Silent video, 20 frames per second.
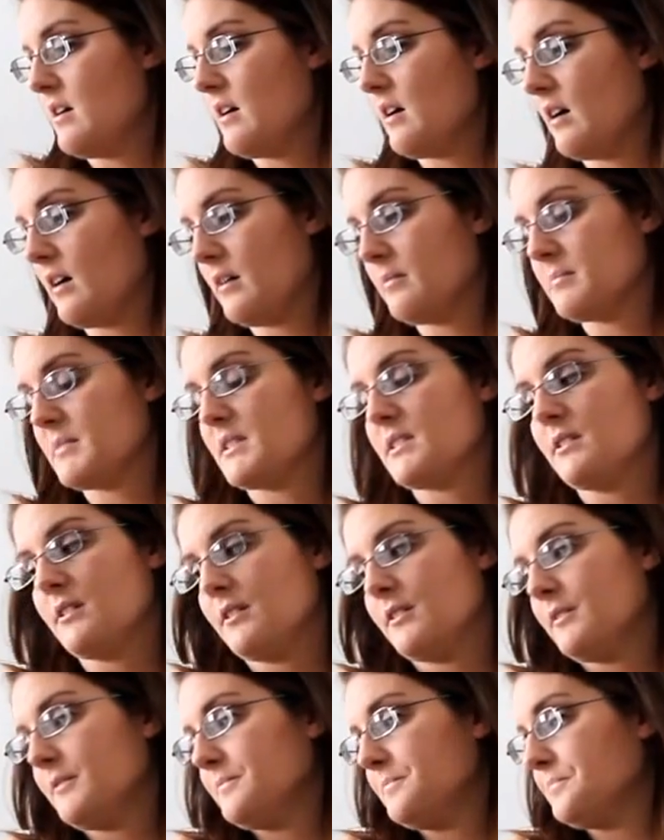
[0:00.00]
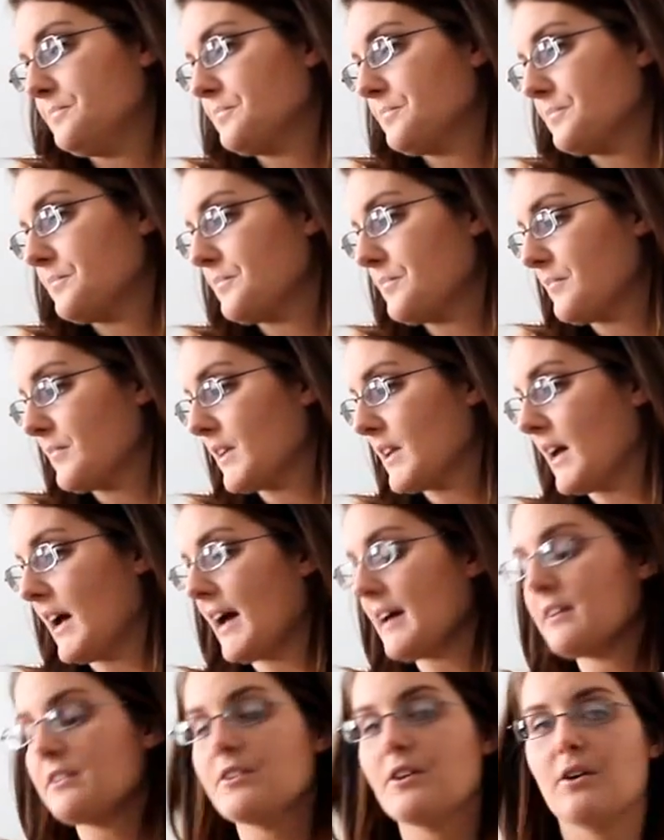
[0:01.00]
Um, so
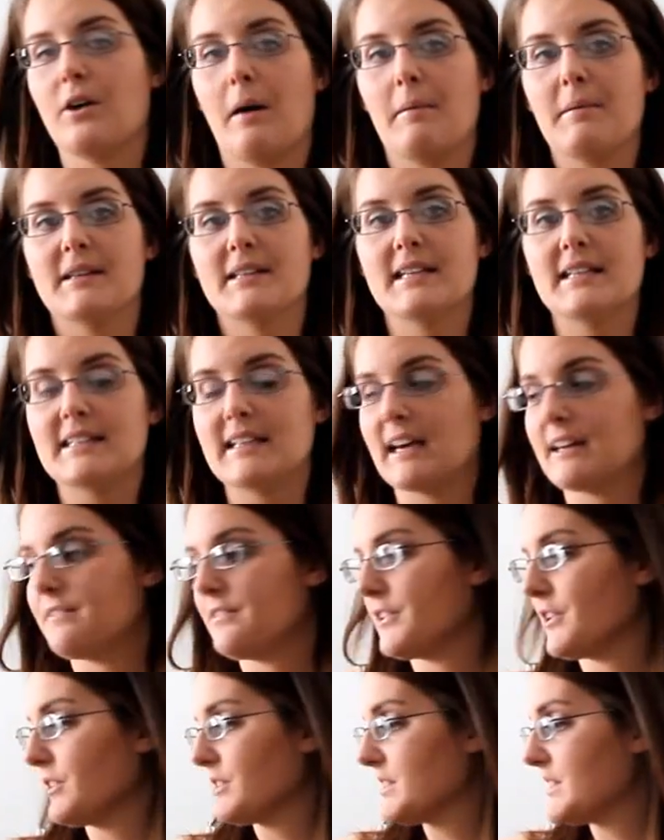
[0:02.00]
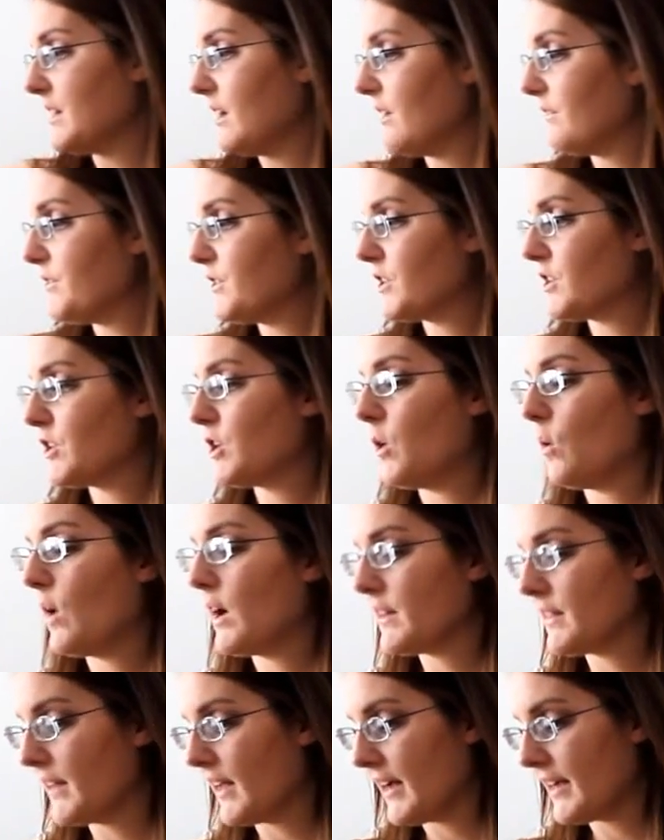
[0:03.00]
I don't know. I mean, decide for yourself. You can go
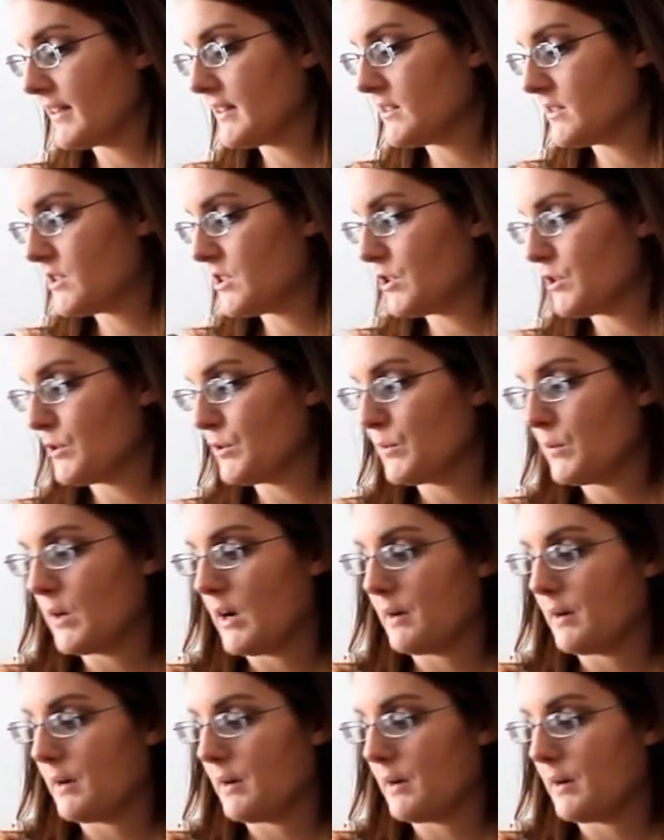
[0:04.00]
online to